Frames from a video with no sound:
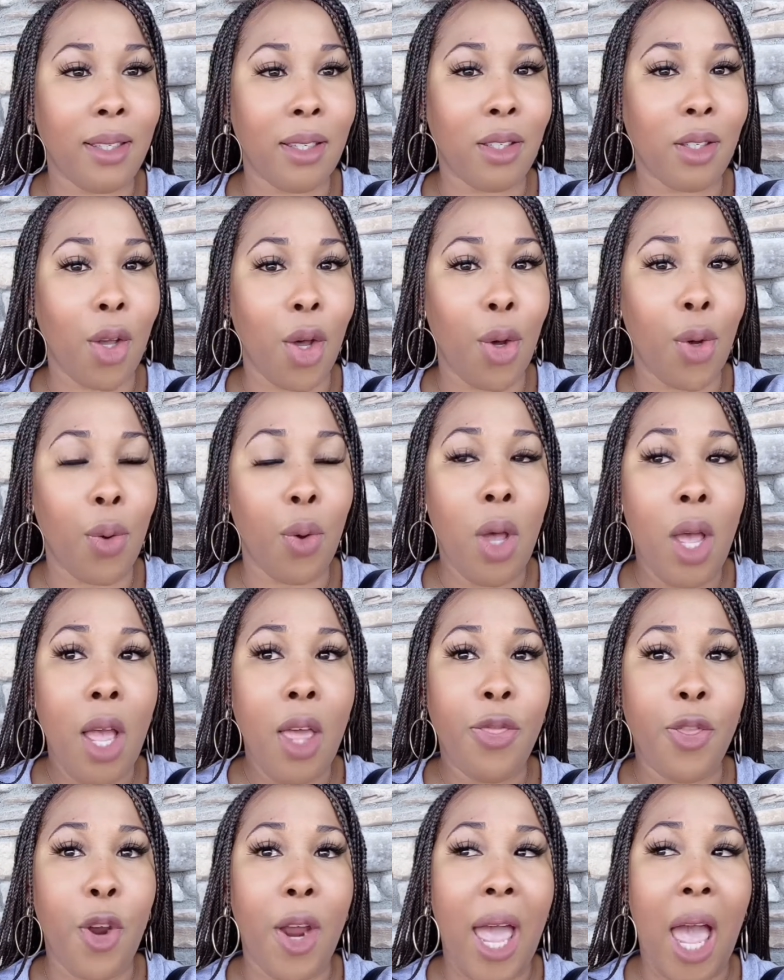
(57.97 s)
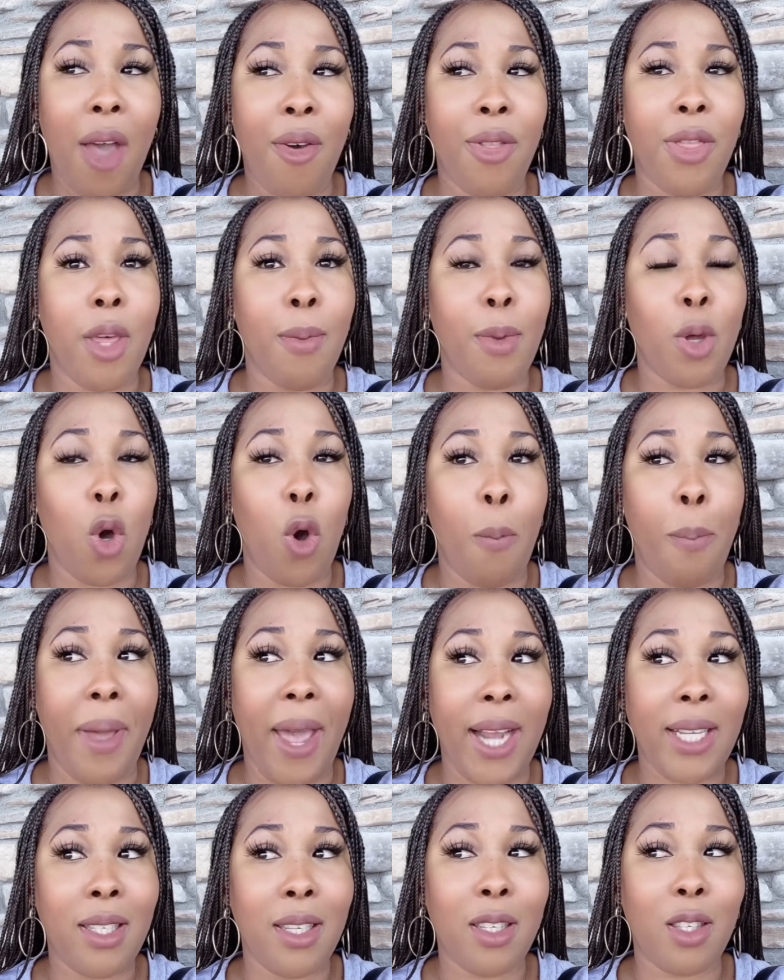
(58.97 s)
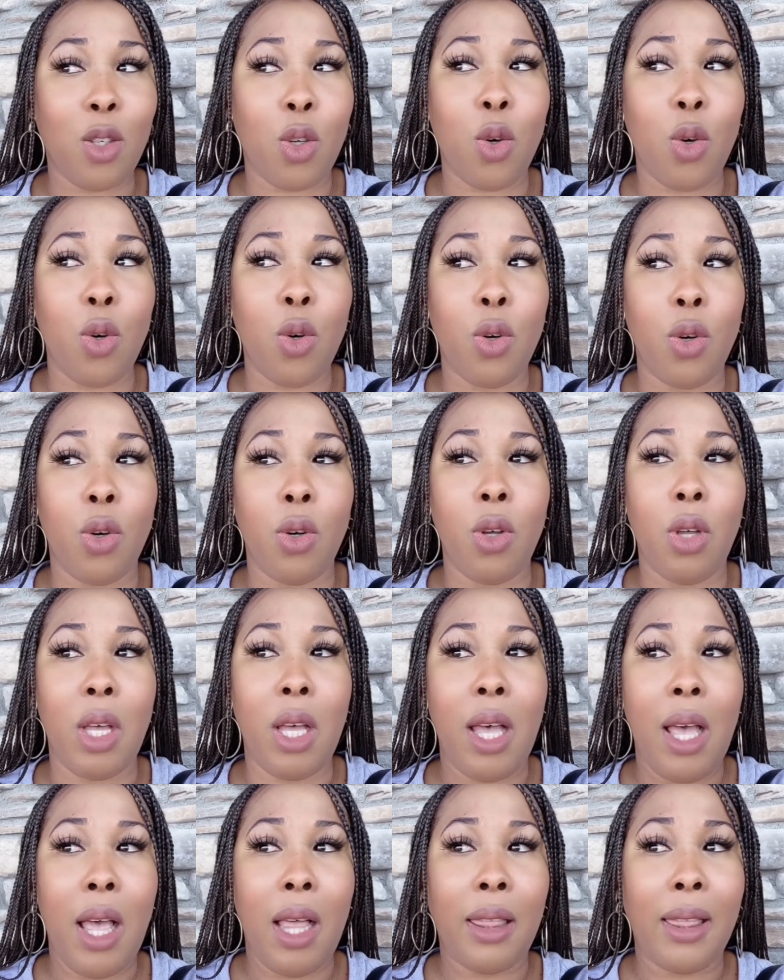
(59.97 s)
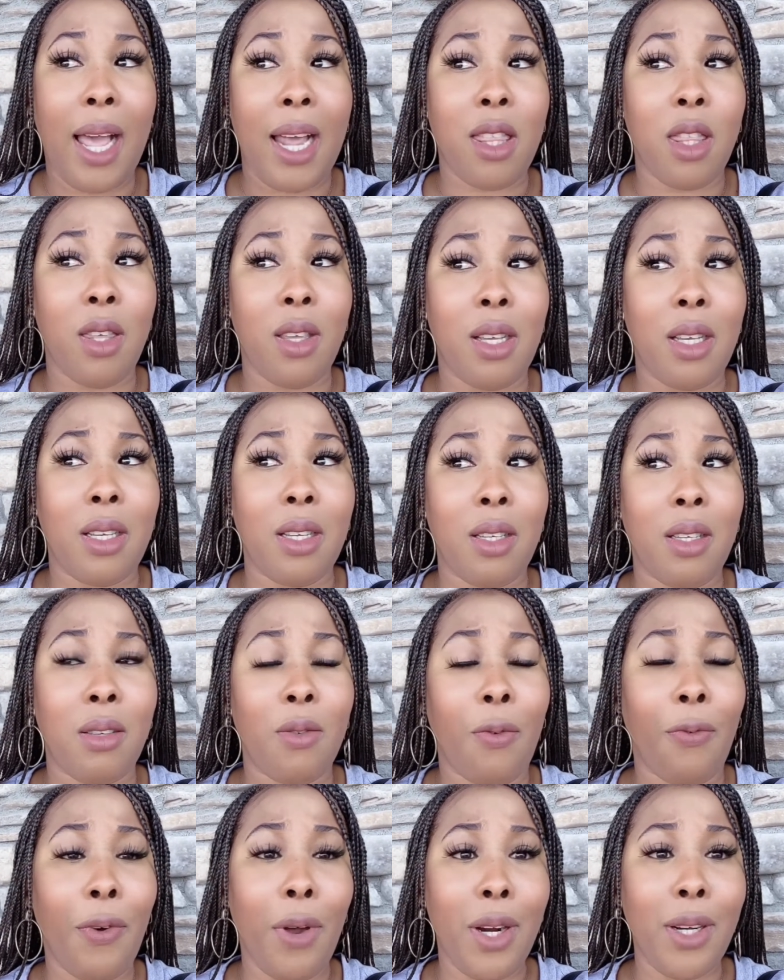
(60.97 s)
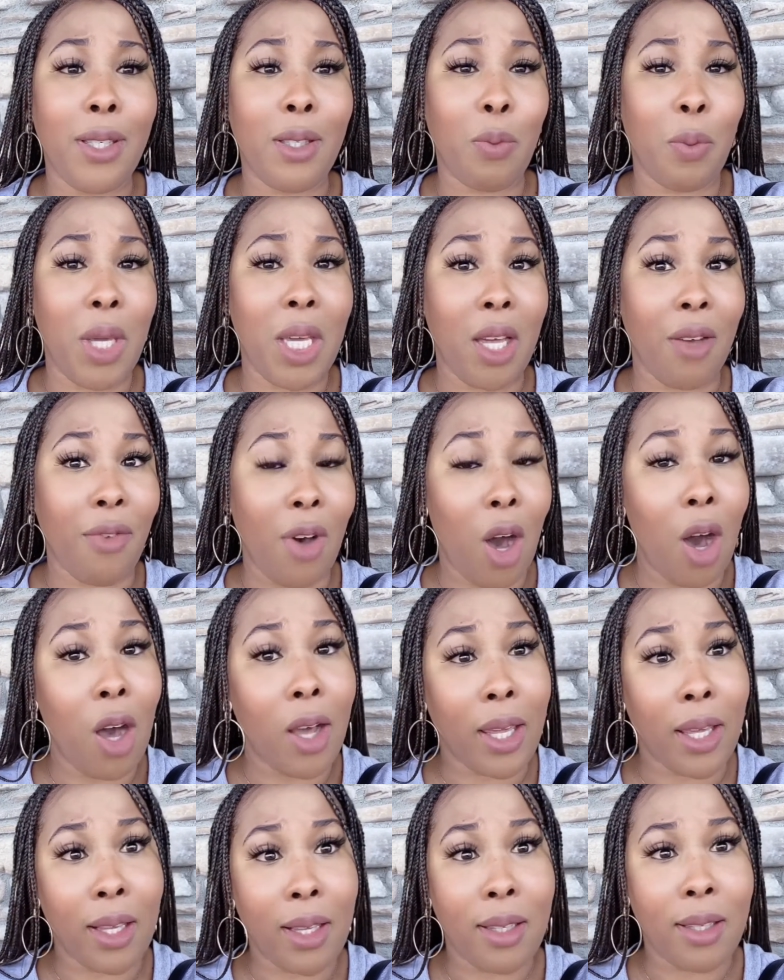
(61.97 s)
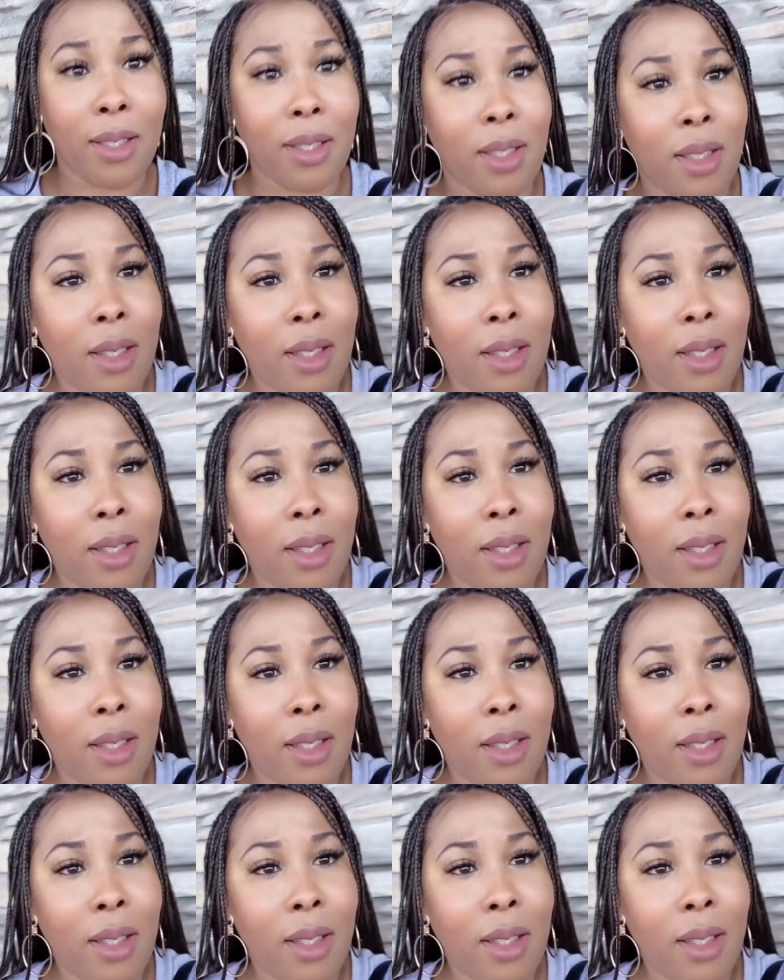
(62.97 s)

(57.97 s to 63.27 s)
So they're having them go back to school like the first week of August.